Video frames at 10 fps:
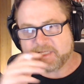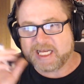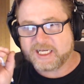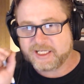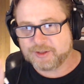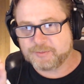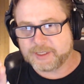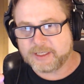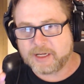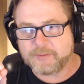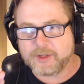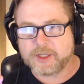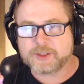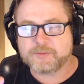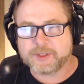a little bit, not
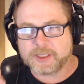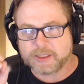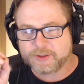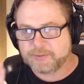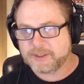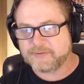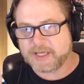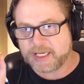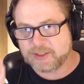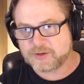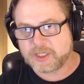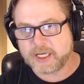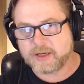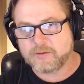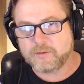much, but a little bit of the angel
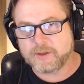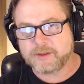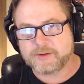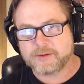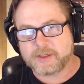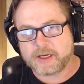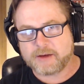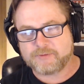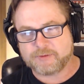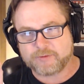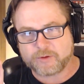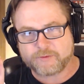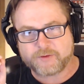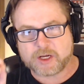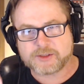cake with
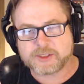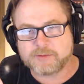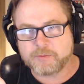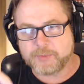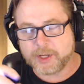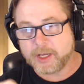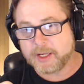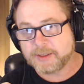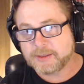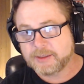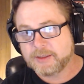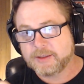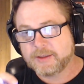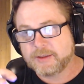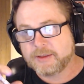Flavora frosting, but
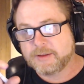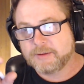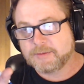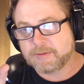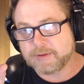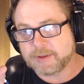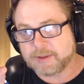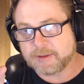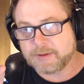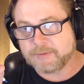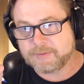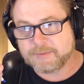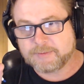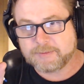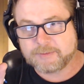the
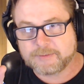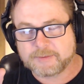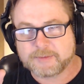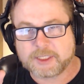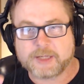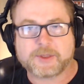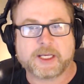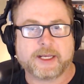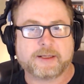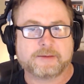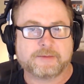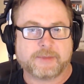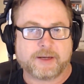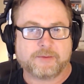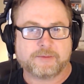cupcake
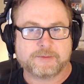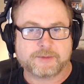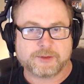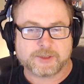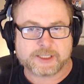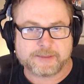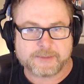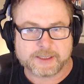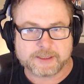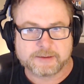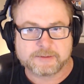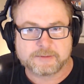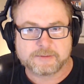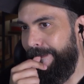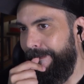might do the same thing.
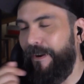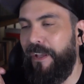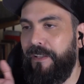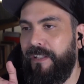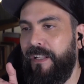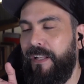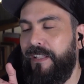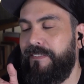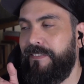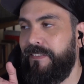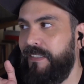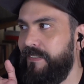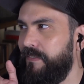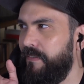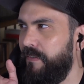Okay, let's
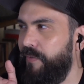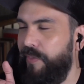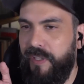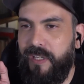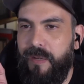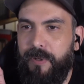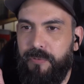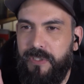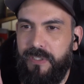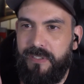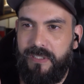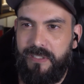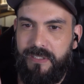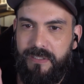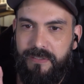think about the
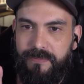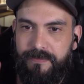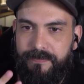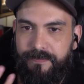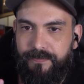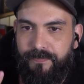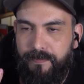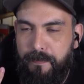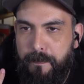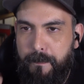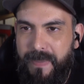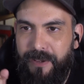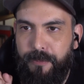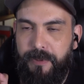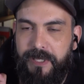
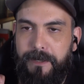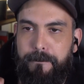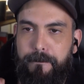bakery.